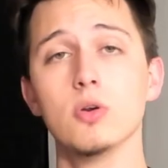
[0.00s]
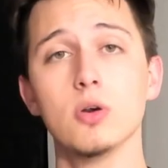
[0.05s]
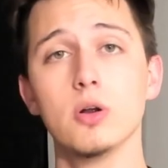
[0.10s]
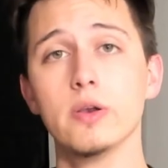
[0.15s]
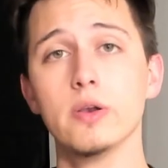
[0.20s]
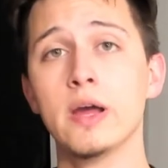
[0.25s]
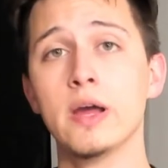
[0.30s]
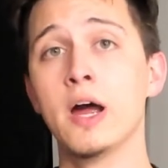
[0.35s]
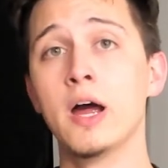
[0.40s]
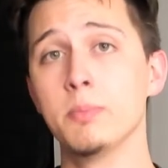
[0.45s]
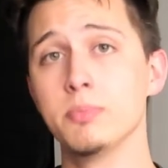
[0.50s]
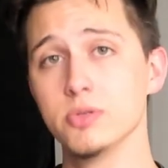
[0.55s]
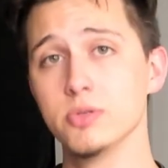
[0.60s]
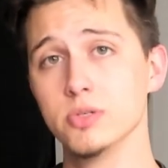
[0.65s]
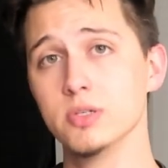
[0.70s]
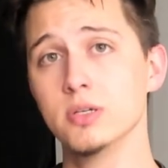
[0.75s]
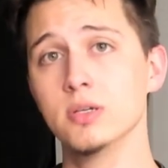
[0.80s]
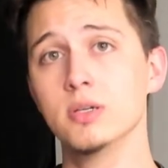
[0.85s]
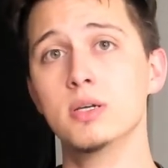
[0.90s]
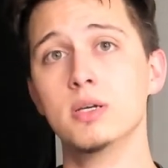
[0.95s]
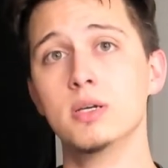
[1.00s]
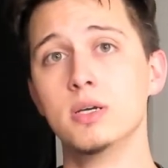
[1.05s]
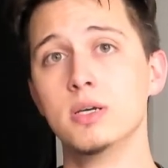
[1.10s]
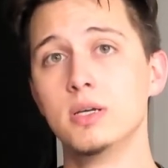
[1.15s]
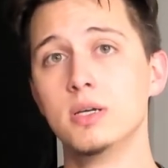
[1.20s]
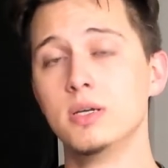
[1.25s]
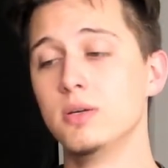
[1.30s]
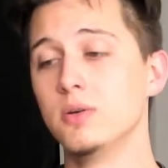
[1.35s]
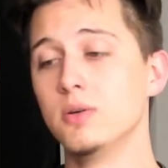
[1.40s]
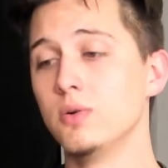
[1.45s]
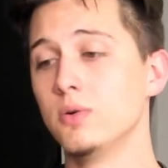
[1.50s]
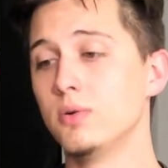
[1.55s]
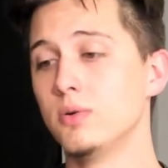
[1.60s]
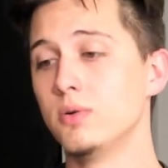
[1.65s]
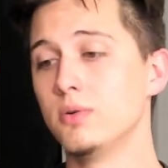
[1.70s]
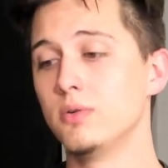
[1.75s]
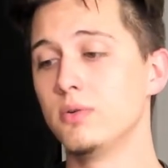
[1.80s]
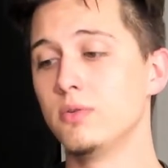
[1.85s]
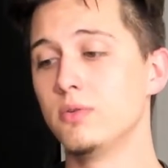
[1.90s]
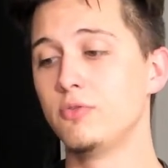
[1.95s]
unhappy
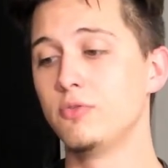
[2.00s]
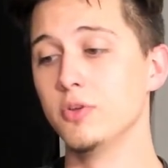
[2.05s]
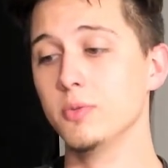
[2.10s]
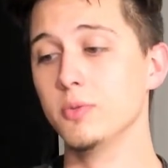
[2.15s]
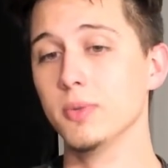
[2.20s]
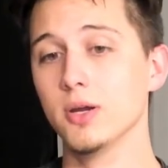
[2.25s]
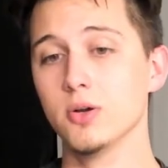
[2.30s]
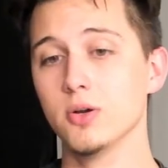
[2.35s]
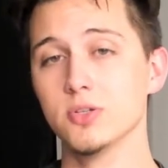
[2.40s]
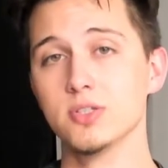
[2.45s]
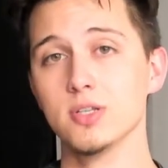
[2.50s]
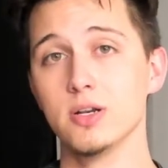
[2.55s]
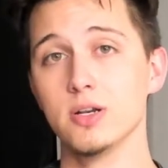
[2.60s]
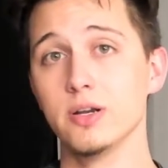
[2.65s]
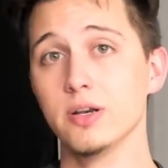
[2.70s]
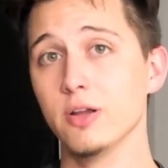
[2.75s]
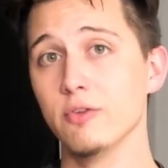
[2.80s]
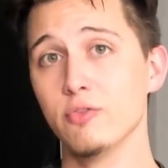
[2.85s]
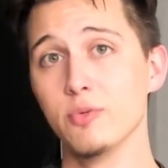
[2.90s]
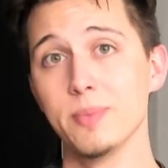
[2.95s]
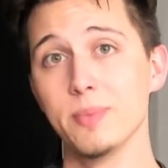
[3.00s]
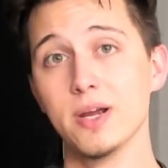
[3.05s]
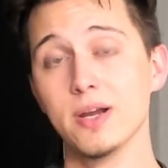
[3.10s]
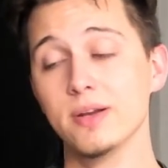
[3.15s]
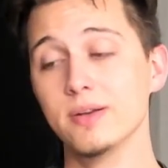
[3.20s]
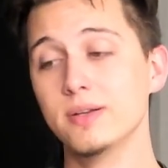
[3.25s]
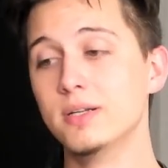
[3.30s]
females that I'd ever met.